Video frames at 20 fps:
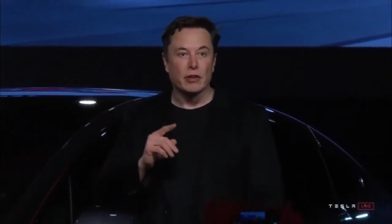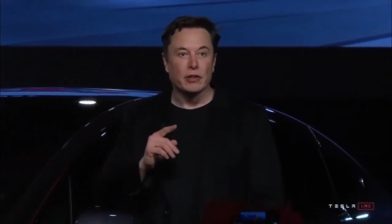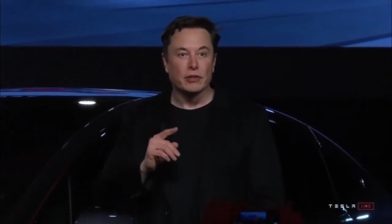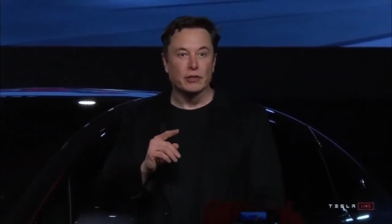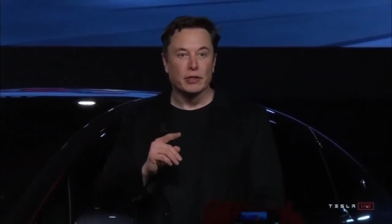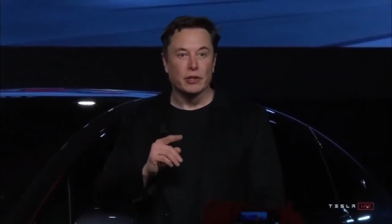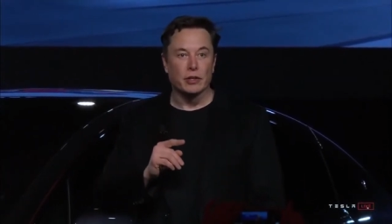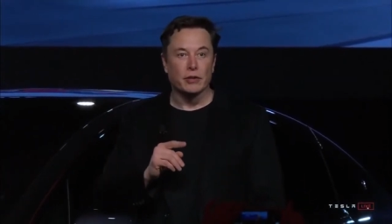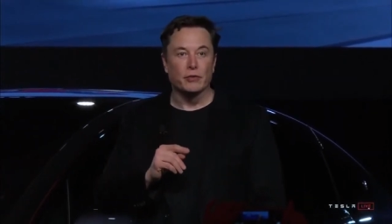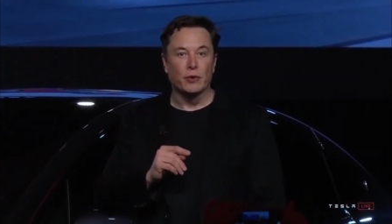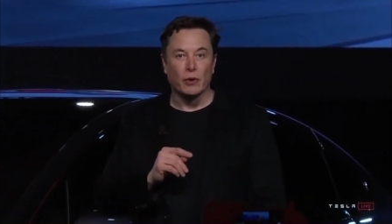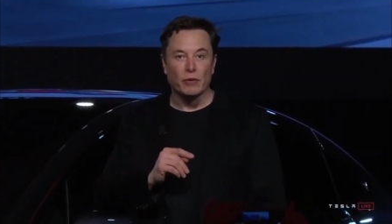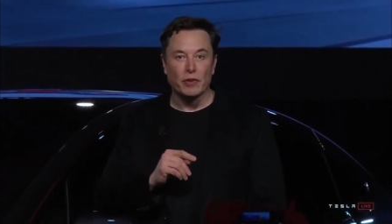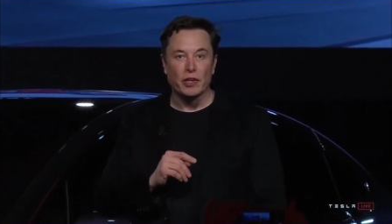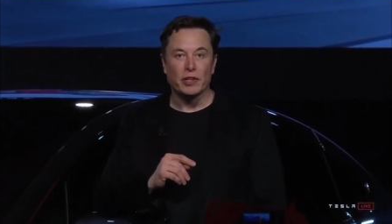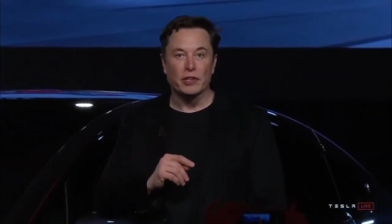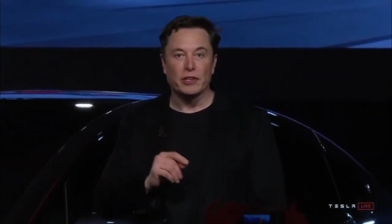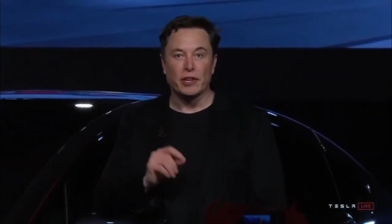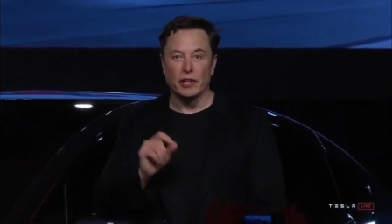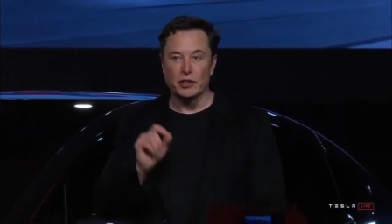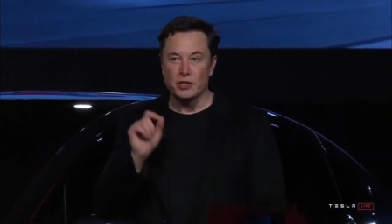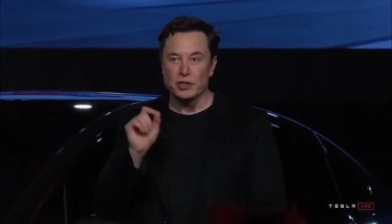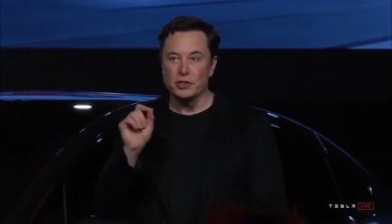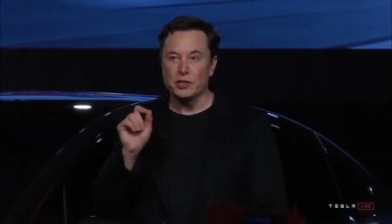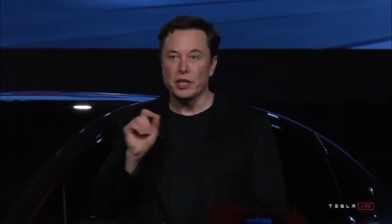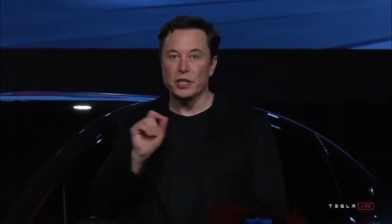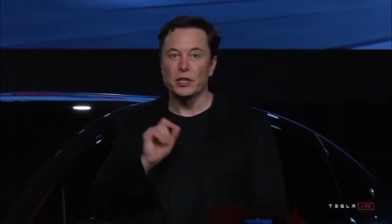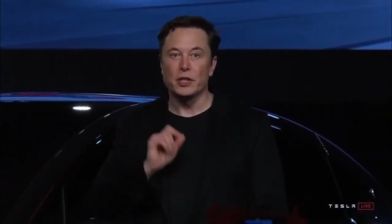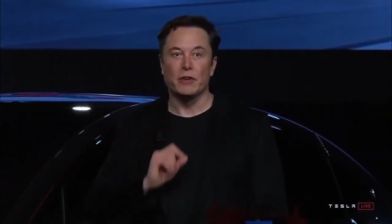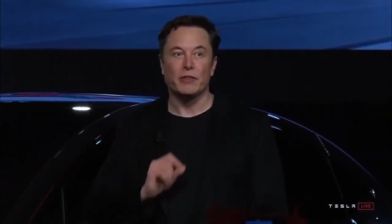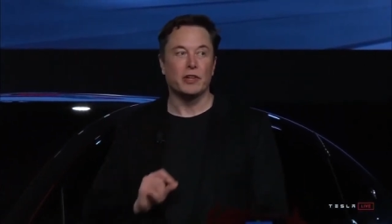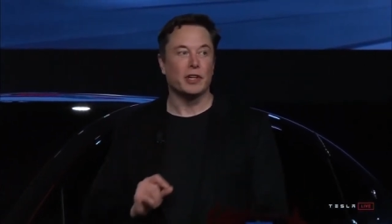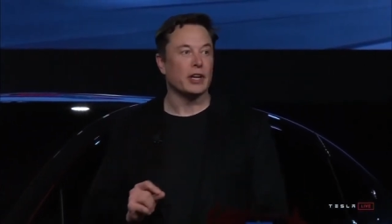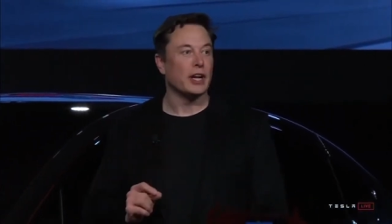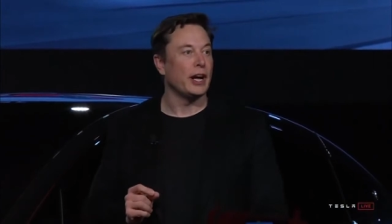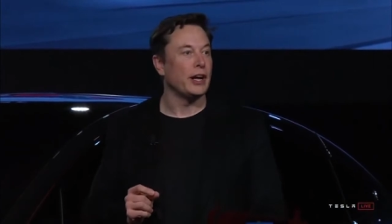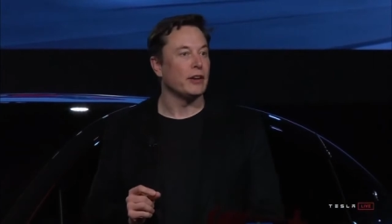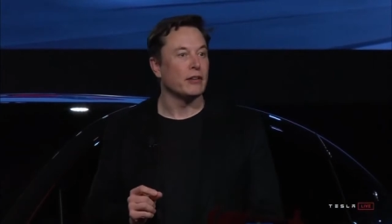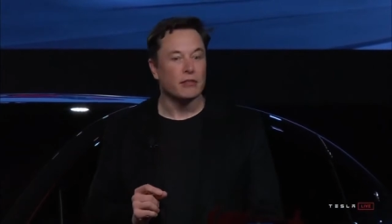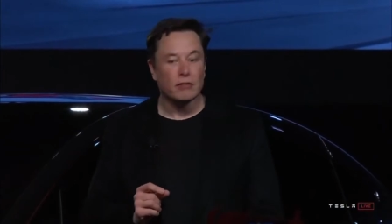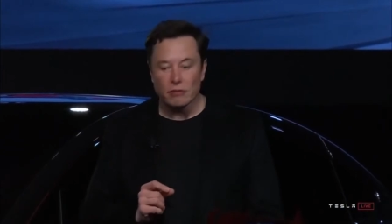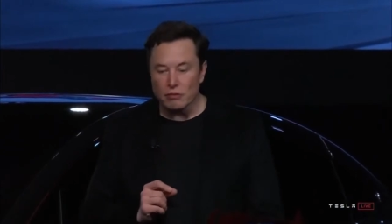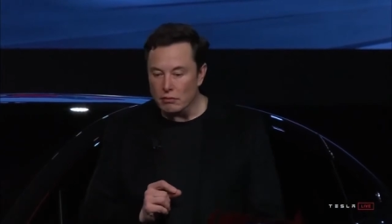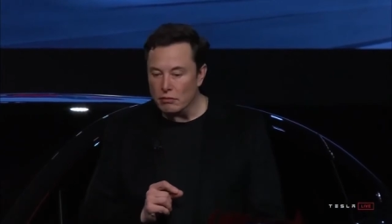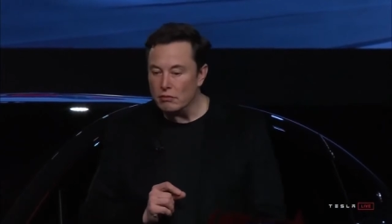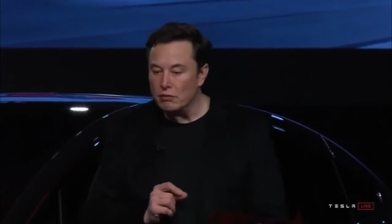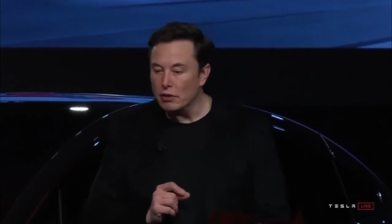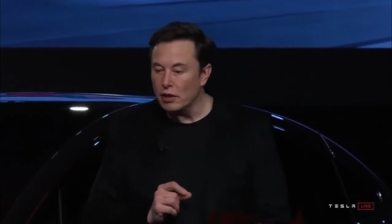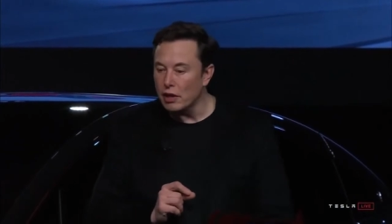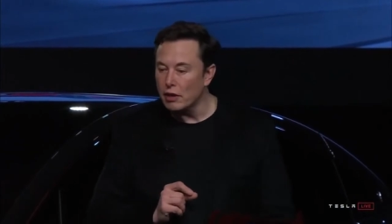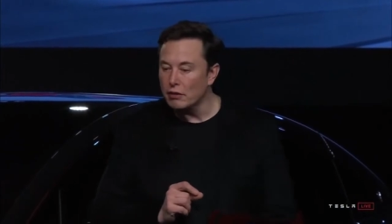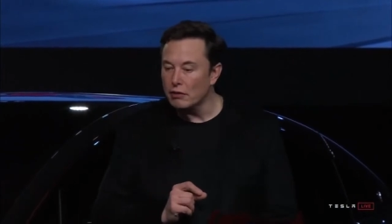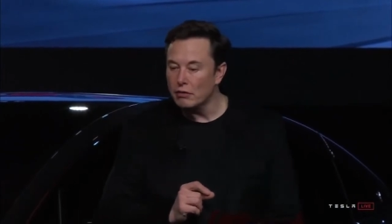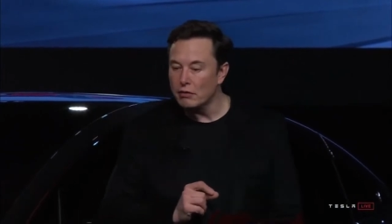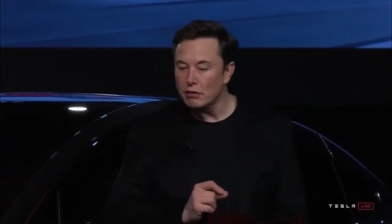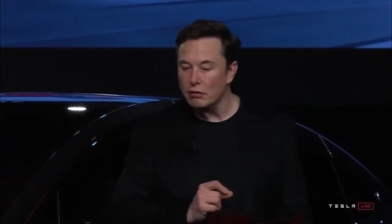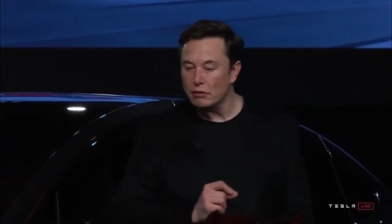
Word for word: So the four millionth ton just ticked over tonight. Yeah.